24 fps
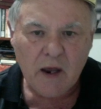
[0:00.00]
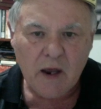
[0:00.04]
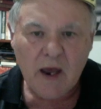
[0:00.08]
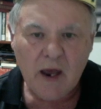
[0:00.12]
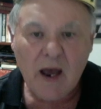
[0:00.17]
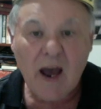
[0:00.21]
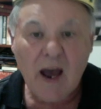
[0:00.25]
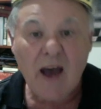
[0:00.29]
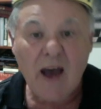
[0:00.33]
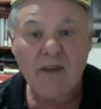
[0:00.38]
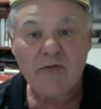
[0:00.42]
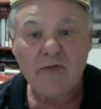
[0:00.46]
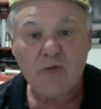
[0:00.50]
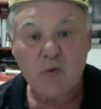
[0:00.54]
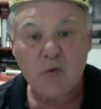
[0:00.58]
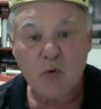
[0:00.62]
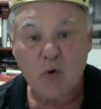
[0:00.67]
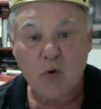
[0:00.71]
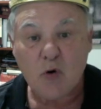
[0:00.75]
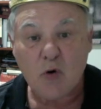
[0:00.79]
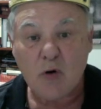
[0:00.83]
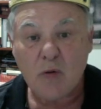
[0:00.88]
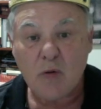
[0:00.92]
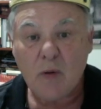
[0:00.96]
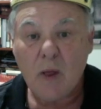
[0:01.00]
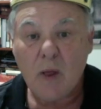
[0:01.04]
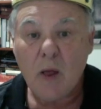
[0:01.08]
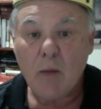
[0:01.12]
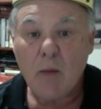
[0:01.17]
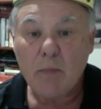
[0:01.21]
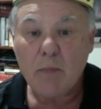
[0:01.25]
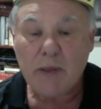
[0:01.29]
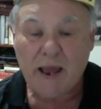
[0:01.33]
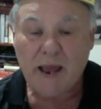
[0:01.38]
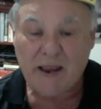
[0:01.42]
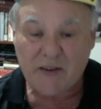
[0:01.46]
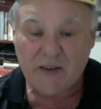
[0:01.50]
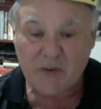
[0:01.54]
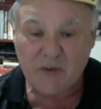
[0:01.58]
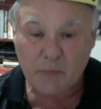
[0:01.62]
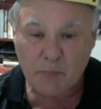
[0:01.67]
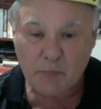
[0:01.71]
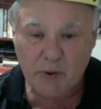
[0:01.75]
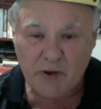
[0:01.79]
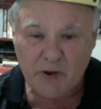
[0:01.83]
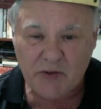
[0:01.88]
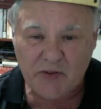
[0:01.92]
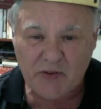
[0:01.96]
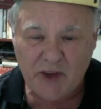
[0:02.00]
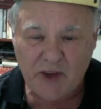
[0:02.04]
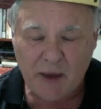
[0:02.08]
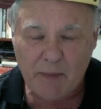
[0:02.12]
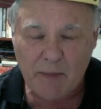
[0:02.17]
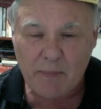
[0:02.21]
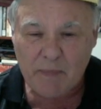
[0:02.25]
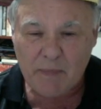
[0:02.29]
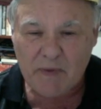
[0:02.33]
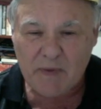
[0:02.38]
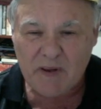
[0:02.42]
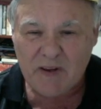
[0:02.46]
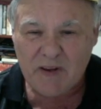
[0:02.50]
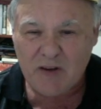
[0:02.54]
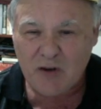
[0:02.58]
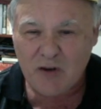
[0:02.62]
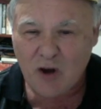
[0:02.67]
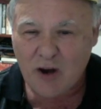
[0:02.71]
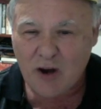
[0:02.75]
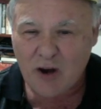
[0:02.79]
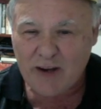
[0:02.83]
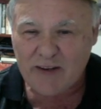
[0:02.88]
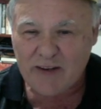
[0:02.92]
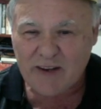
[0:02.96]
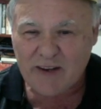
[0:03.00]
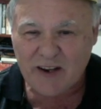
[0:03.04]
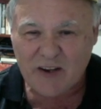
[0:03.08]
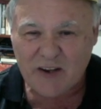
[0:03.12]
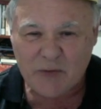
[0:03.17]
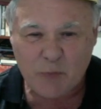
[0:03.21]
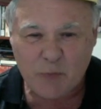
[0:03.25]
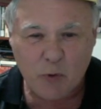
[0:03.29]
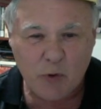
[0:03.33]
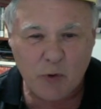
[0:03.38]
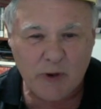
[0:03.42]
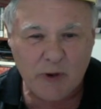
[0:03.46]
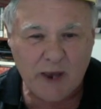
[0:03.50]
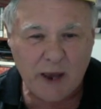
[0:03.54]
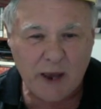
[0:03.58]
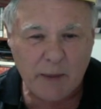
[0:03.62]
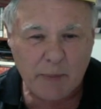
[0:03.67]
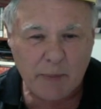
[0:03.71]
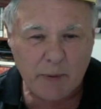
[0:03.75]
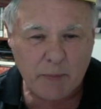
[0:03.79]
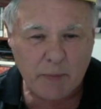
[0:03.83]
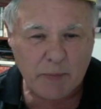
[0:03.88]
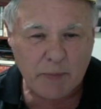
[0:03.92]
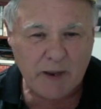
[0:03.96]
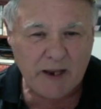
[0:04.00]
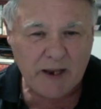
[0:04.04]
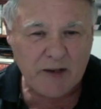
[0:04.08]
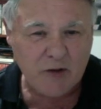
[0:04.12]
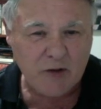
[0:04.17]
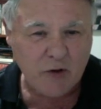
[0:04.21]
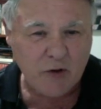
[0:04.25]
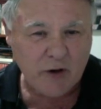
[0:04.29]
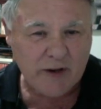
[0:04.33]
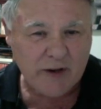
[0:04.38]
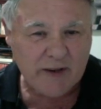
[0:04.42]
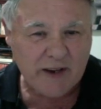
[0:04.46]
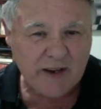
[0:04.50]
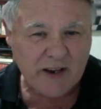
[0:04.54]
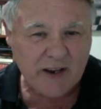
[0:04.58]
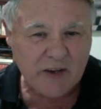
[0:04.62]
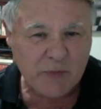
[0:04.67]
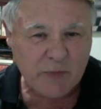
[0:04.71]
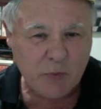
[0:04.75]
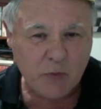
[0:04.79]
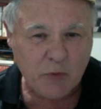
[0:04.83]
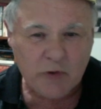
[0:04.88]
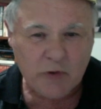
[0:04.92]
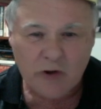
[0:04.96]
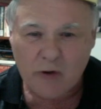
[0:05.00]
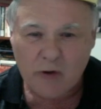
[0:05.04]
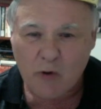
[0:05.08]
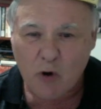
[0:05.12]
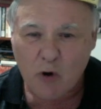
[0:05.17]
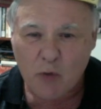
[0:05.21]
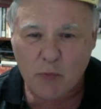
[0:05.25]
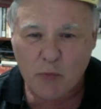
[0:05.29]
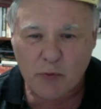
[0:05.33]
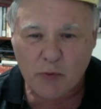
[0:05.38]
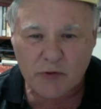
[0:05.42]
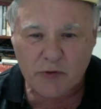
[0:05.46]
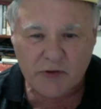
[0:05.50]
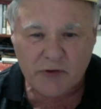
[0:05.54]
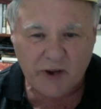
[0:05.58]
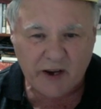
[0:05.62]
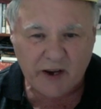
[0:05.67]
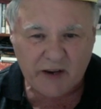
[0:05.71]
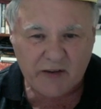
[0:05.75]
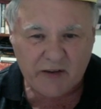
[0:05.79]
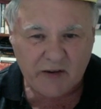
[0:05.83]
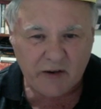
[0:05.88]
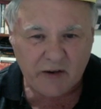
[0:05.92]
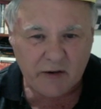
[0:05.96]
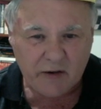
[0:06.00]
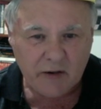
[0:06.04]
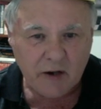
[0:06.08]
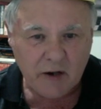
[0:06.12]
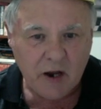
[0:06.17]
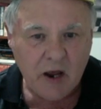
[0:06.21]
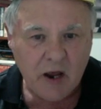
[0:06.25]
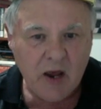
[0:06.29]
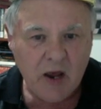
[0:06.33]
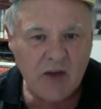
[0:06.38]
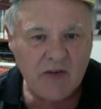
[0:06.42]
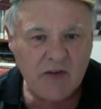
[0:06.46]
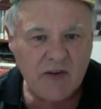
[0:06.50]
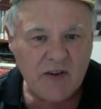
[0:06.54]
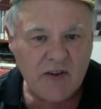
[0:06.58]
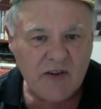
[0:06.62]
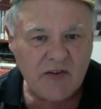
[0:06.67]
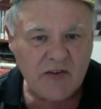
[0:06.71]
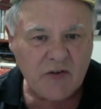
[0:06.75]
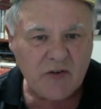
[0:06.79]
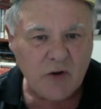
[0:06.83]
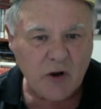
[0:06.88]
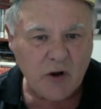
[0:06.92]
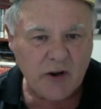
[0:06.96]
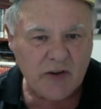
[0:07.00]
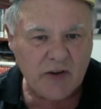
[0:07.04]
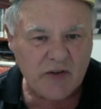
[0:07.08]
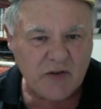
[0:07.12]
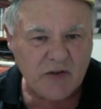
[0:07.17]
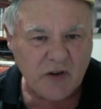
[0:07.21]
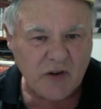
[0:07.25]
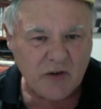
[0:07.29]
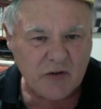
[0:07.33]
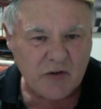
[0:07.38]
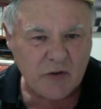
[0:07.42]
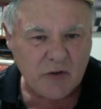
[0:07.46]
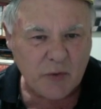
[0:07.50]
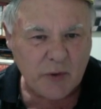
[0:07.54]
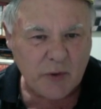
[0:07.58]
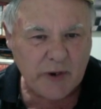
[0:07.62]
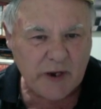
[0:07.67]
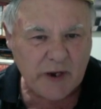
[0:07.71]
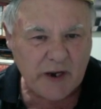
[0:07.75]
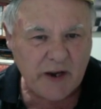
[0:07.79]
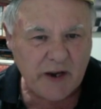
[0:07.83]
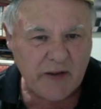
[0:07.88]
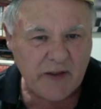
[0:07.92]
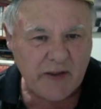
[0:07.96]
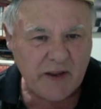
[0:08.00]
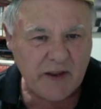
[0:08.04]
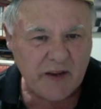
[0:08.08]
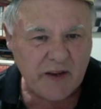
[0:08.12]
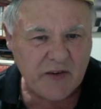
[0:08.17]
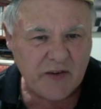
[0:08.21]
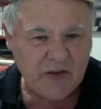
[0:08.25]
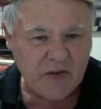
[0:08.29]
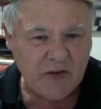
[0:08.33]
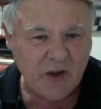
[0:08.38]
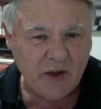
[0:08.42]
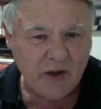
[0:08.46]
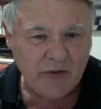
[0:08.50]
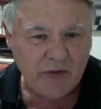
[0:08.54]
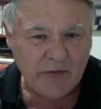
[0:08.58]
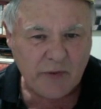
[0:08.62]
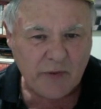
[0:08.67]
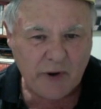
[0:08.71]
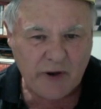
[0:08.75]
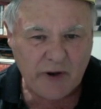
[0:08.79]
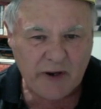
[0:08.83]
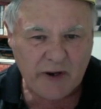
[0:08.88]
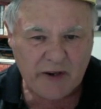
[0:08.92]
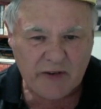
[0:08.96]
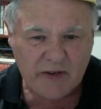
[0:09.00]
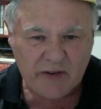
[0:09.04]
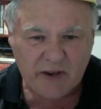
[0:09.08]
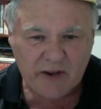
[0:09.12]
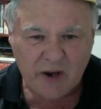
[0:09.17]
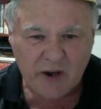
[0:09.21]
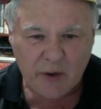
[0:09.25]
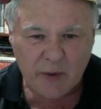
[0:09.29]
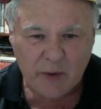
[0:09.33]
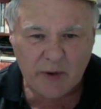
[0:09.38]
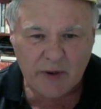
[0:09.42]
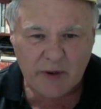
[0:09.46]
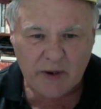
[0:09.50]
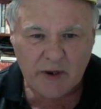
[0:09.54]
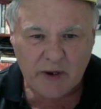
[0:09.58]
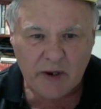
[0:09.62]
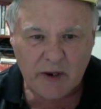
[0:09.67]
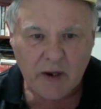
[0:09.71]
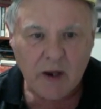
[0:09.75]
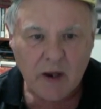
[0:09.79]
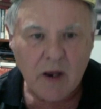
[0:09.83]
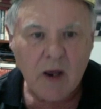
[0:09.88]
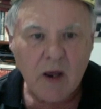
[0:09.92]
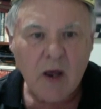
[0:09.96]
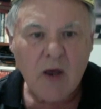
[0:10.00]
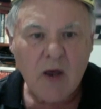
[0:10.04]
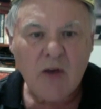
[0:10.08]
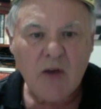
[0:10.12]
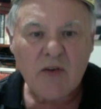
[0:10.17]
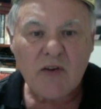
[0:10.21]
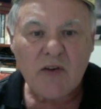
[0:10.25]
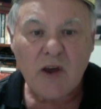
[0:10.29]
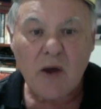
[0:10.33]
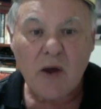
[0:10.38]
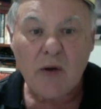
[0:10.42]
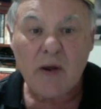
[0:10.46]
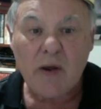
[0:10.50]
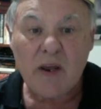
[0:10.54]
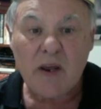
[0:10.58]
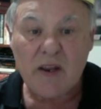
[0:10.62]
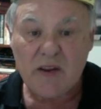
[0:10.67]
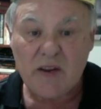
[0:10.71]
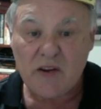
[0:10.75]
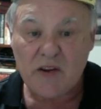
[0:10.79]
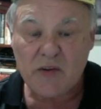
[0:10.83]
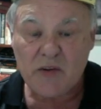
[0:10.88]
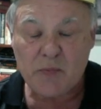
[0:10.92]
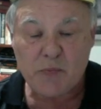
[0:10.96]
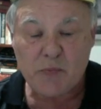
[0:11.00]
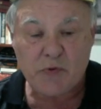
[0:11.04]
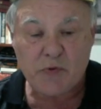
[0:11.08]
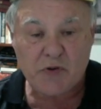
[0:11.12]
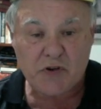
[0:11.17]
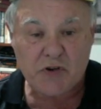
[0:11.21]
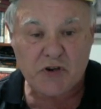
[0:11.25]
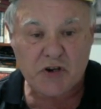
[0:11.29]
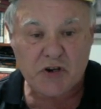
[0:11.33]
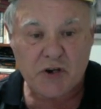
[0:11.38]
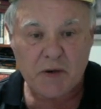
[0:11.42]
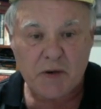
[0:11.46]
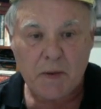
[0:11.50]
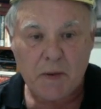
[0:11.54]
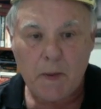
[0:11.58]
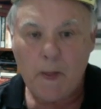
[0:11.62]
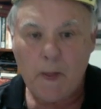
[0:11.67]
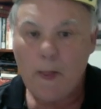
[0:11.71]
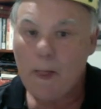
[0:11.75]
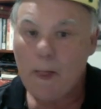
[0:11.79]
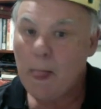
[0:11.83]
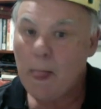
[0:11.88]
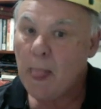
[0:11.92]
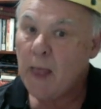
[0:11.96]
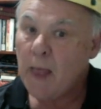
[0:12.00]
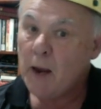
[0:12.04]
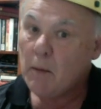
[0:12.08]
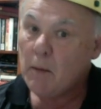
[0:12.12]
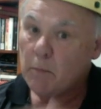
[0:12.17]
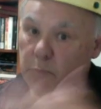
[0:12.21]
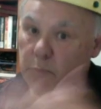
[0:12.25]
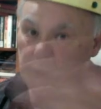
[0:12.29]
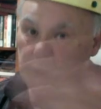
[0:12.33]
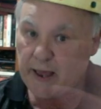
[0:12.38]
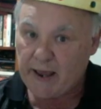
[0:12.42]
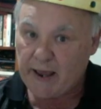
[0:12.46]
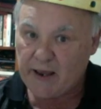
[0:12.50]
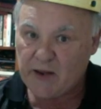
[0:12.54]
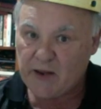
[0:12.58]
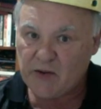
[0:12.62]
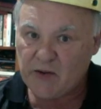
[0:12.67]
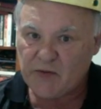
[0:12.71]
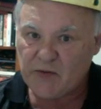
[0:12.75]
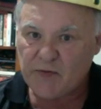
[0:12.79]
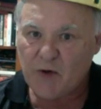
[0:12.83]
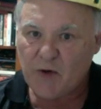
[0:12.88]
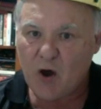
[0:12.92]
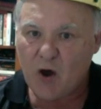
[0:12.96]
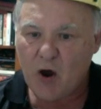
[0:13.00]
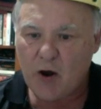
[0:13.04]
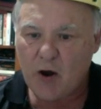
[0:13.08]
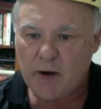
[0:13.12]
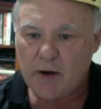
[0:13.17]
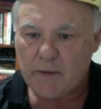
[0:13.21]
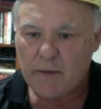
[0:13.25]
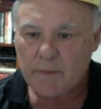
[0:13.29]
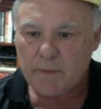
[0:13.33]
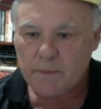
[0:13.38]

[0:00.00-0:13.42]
After all, black's a piece up. Knight takes pawn can't be played. Knight takes pawn. They're all protected. So this knight's not doing anything. It's not threatening to go in there. So in this position, black is fine.